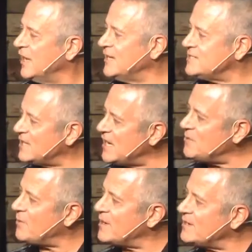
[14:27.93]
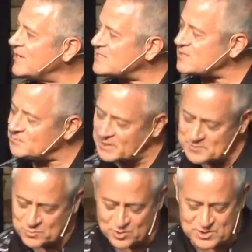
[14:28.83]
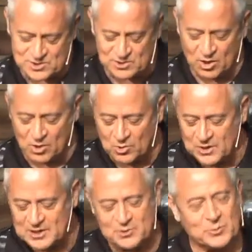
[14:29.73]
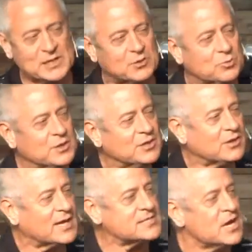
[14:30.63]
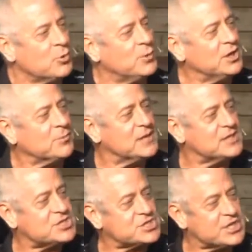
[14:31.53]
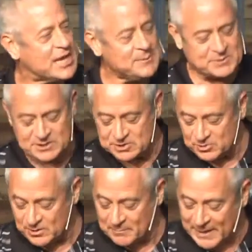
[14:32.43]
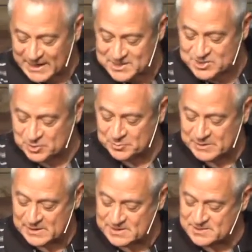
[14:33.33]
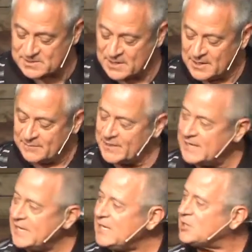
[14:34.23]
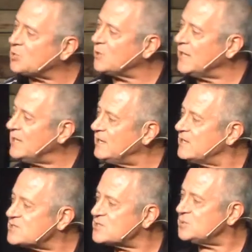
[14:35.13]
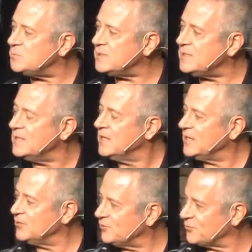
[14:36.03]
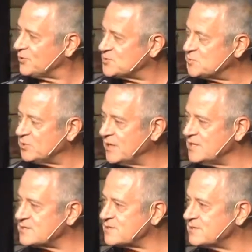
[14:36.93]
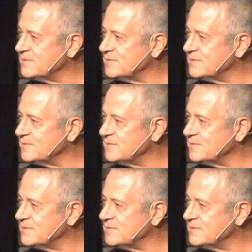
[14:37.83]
And day by day, sometimes more slowly than we can realize, we are being shaped into a masterpiece that he created us to be in the first place.